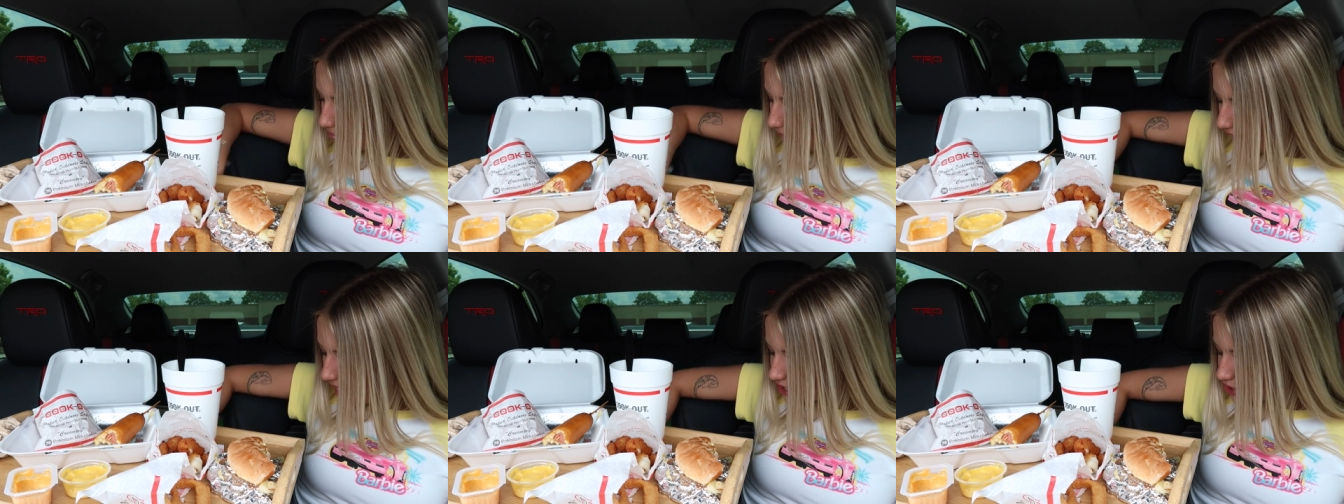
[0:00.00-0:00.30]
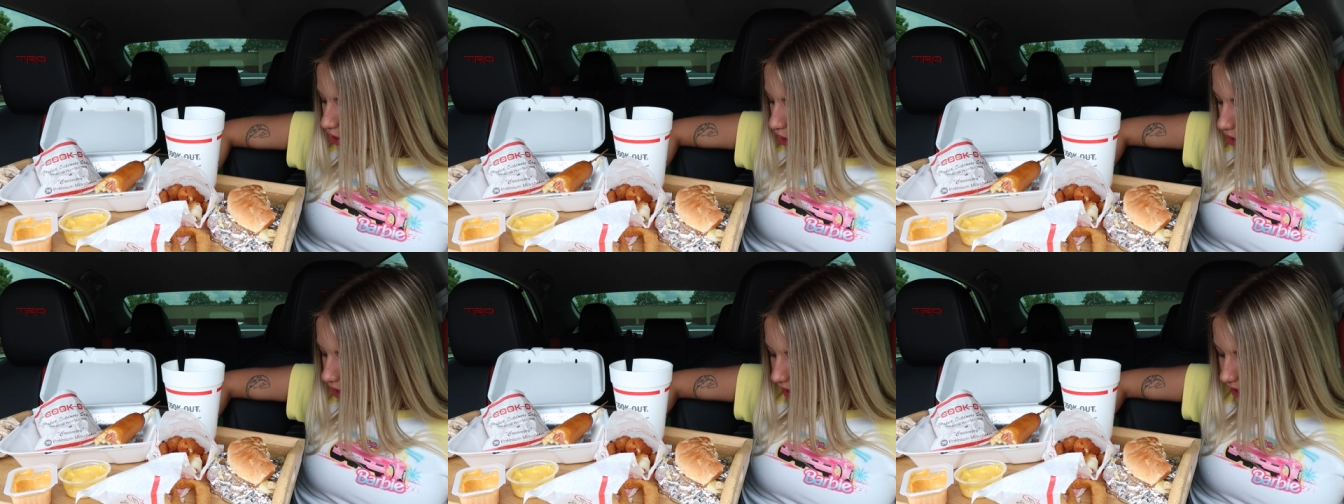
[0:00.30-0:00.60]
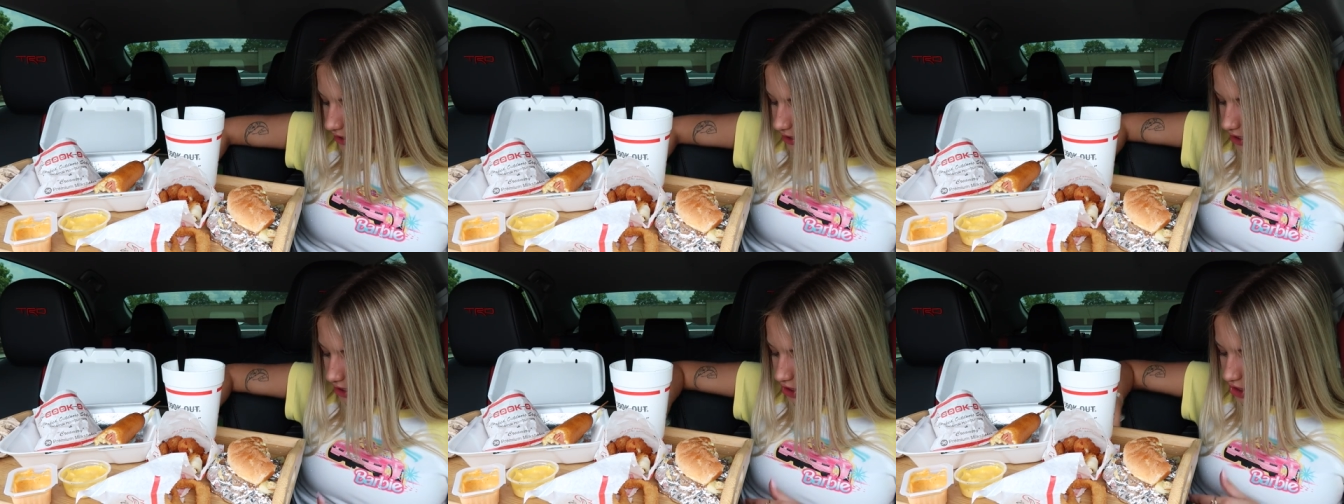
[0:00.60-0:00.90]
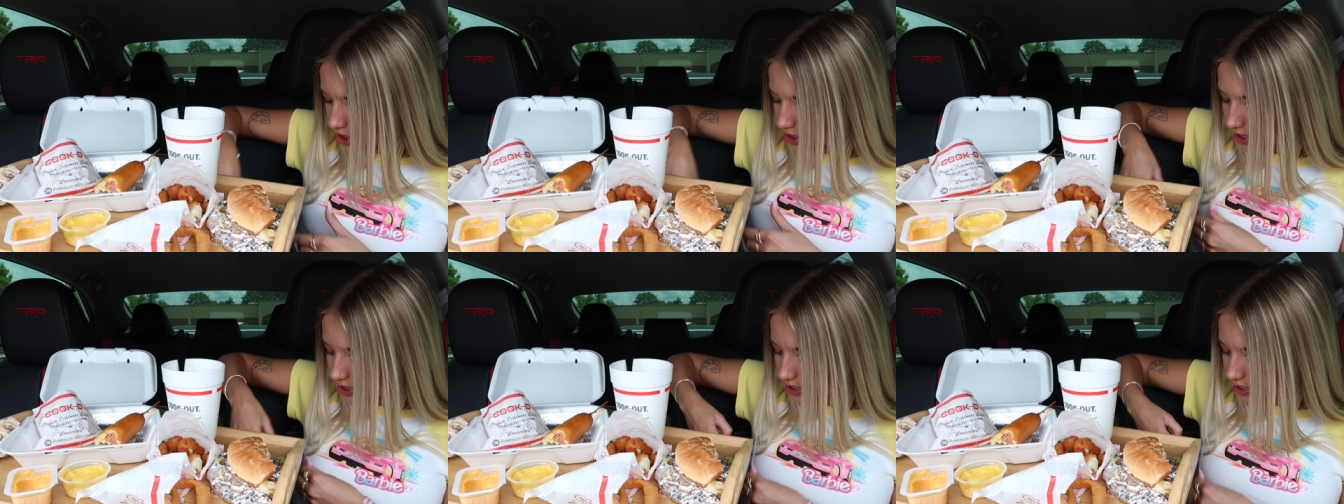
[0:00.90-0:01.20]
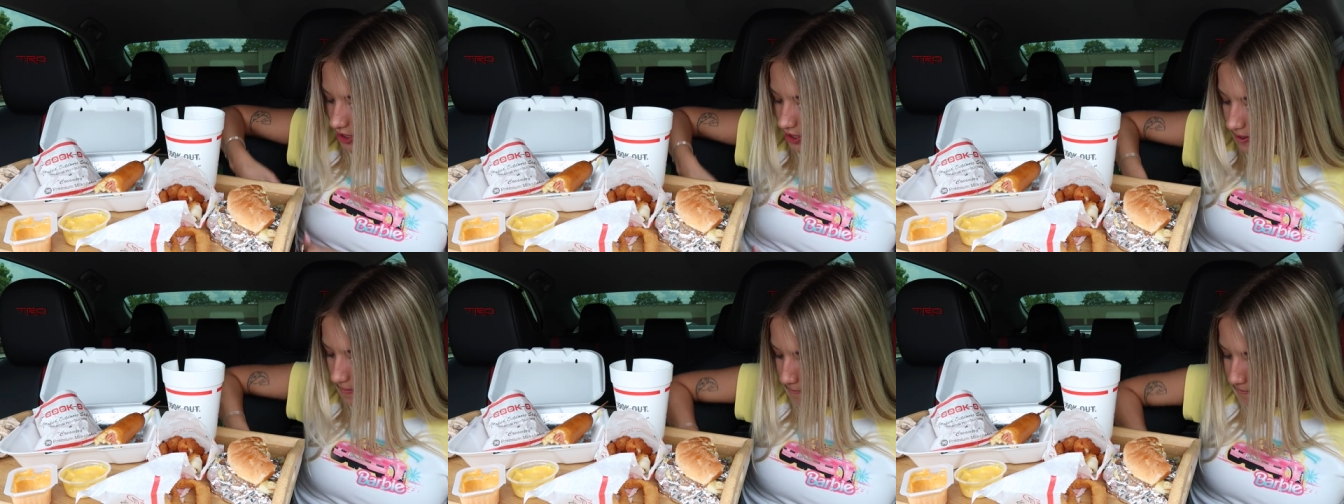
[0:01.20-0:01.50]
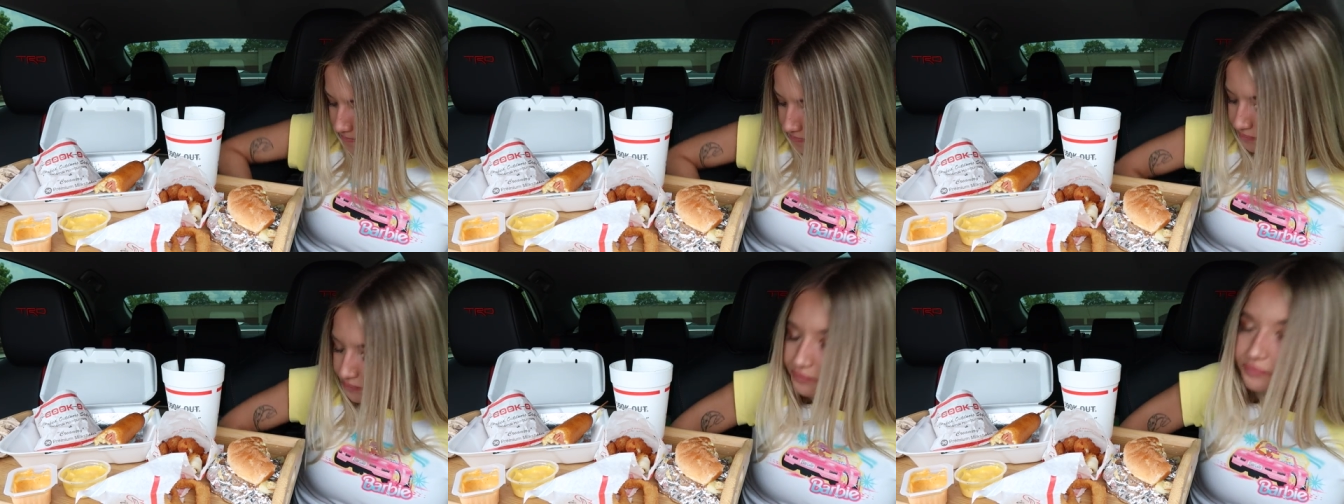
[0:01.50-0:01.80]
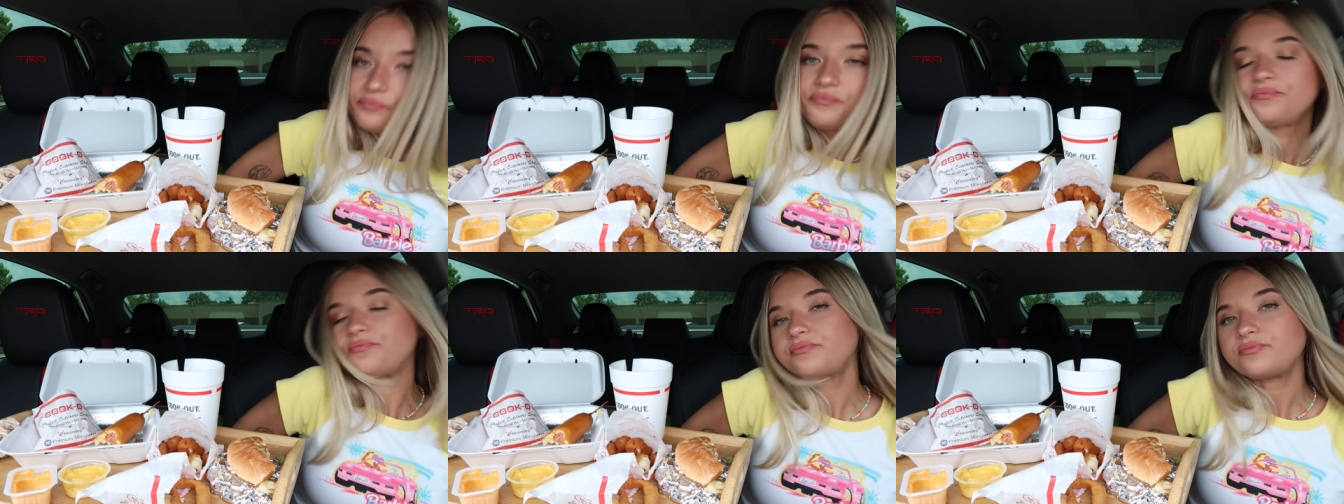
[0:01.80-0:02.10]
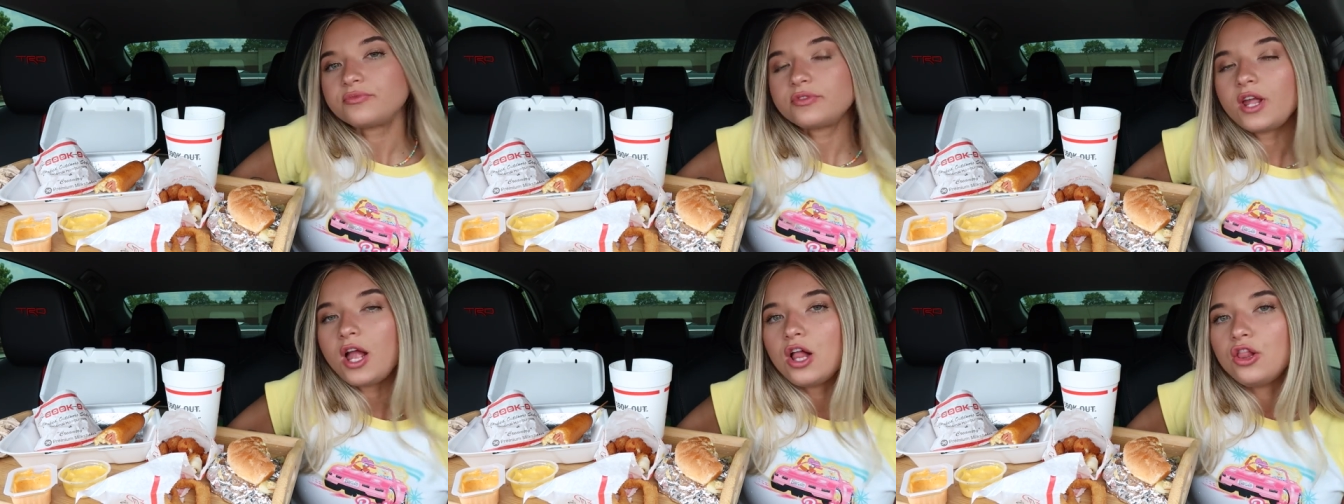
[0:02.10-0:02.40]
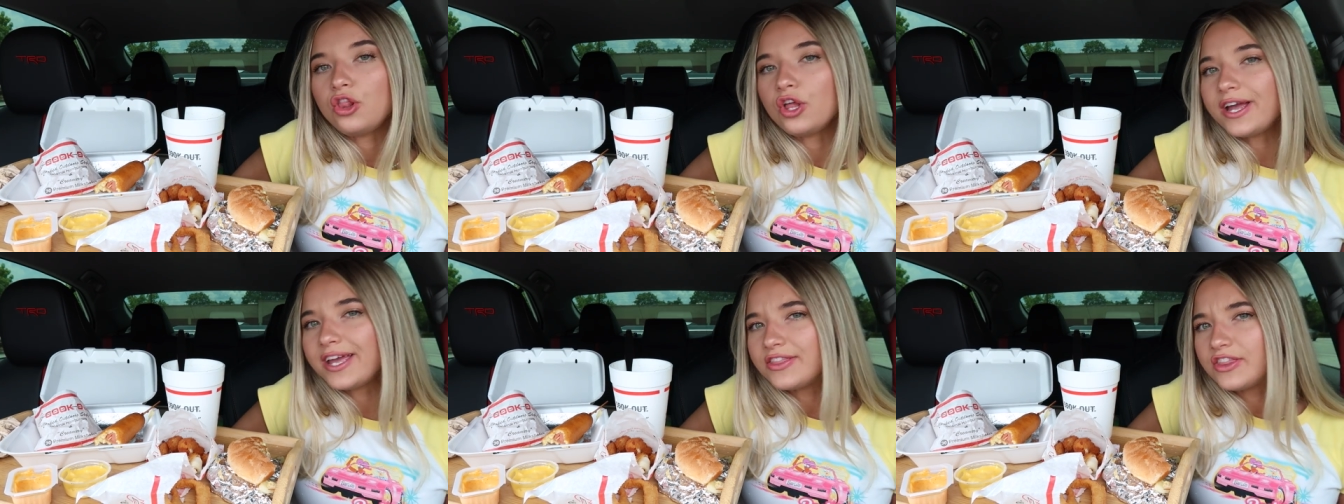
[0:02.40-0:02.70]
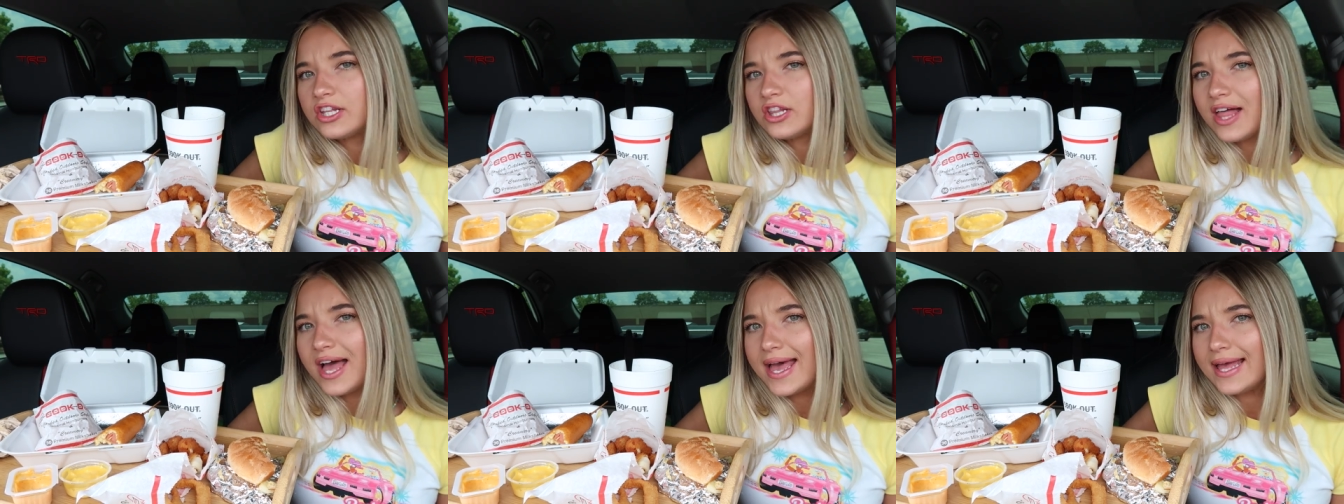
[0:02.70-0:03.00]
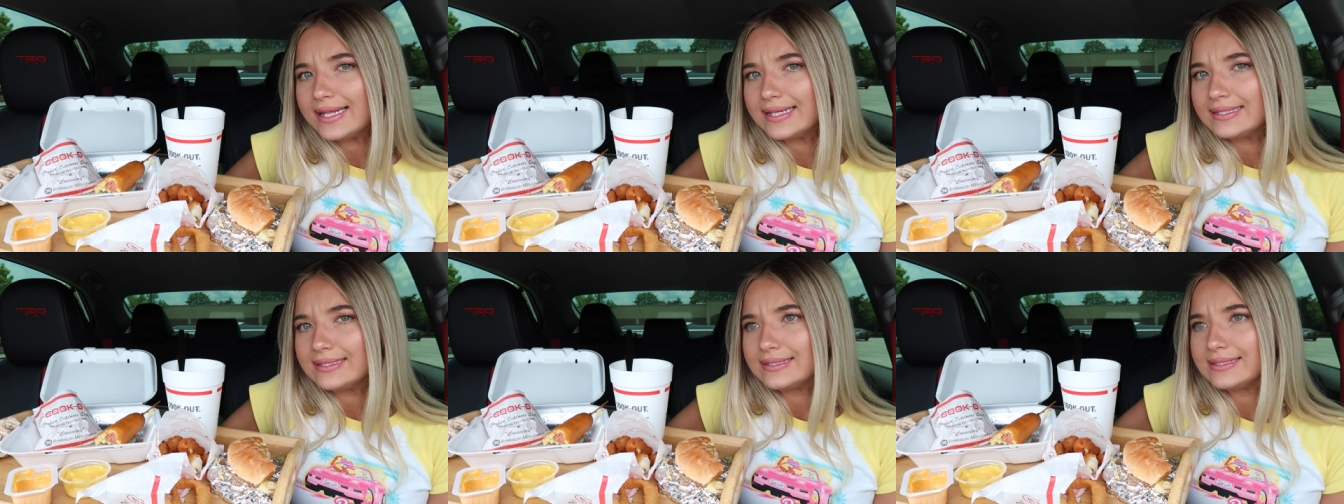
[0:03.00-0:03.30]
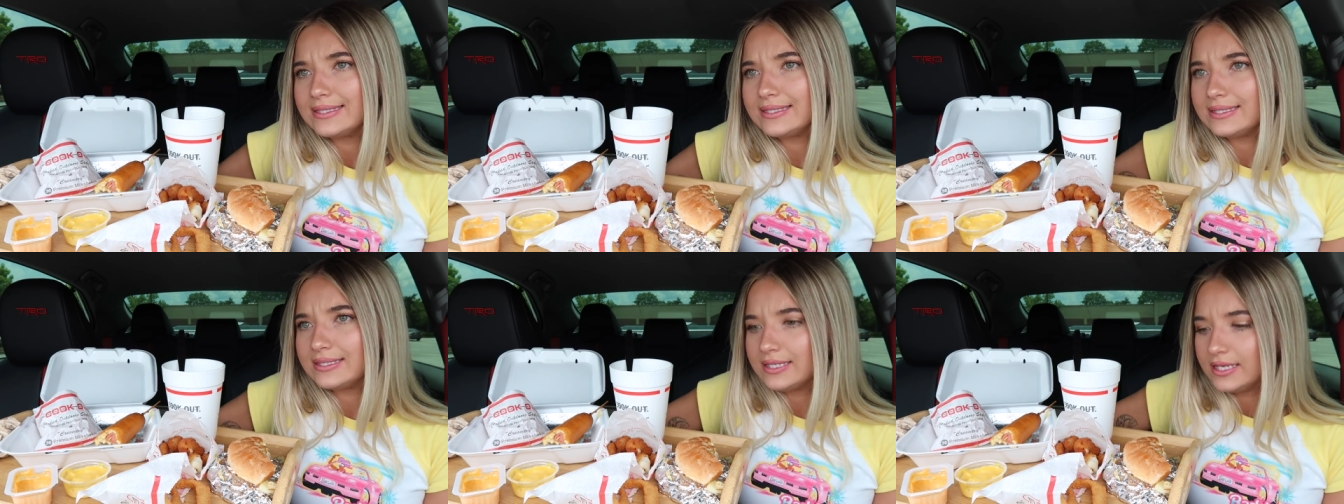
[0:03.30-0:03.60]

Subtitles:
It's hard to just look at the lens.